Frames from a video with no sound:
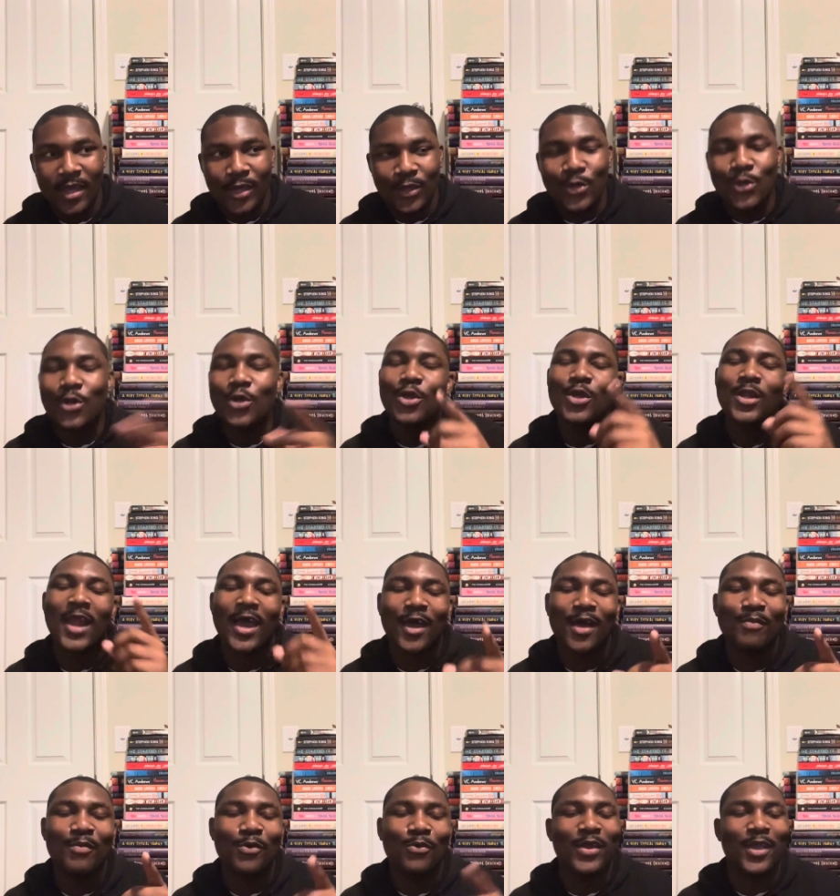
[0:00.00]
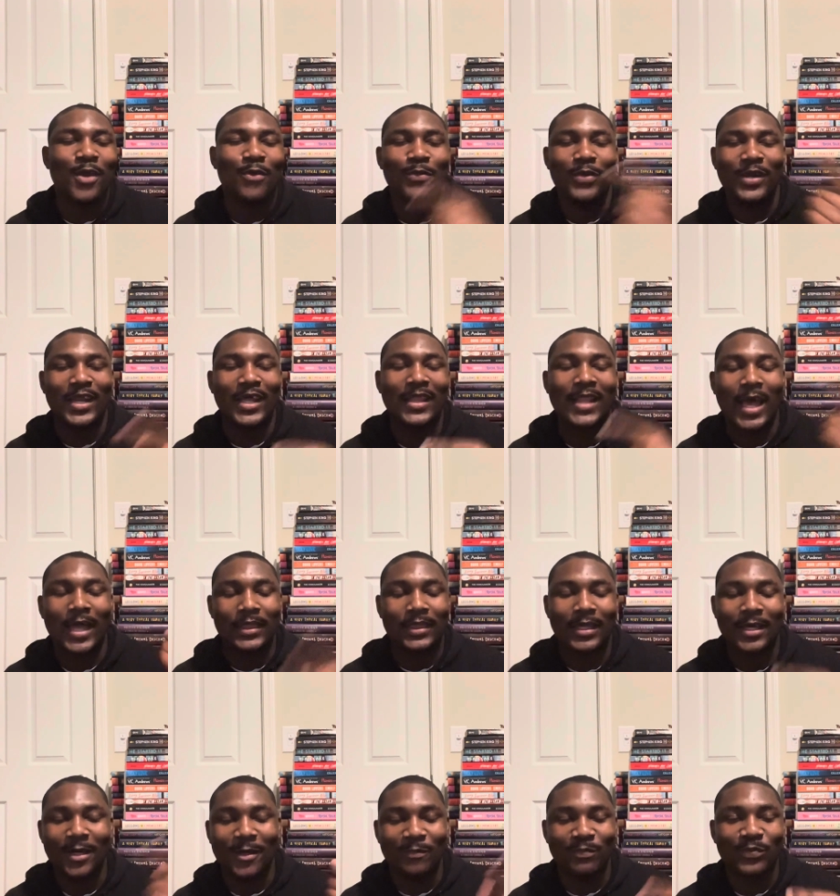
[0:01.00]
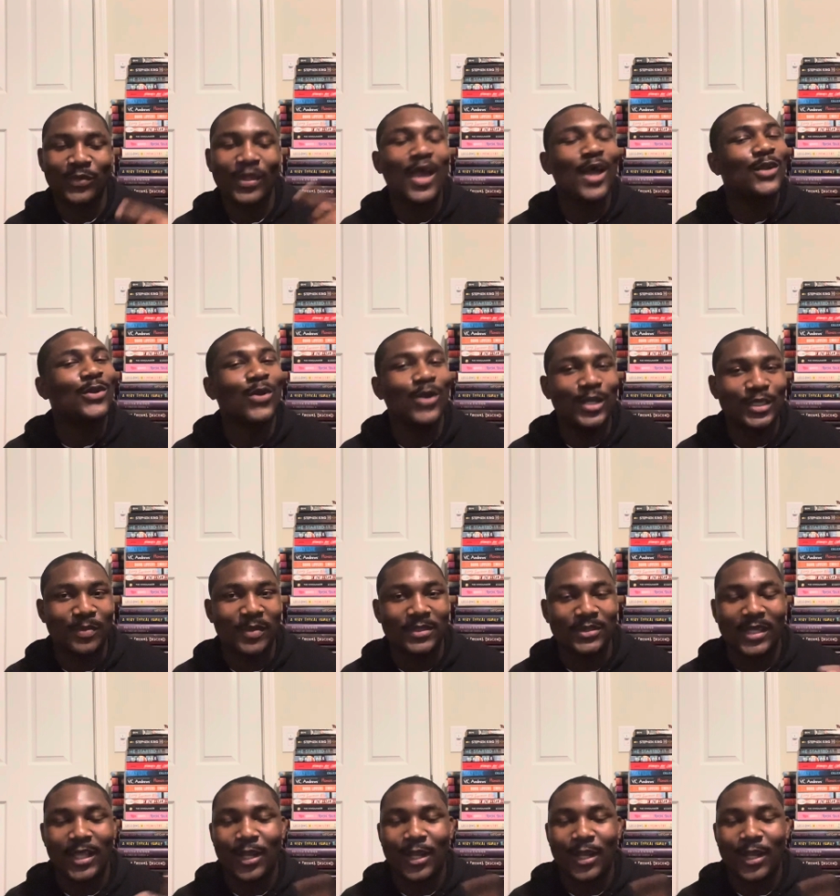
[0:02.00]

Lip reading: you know, you like a book when you're reading like the acknowledgements.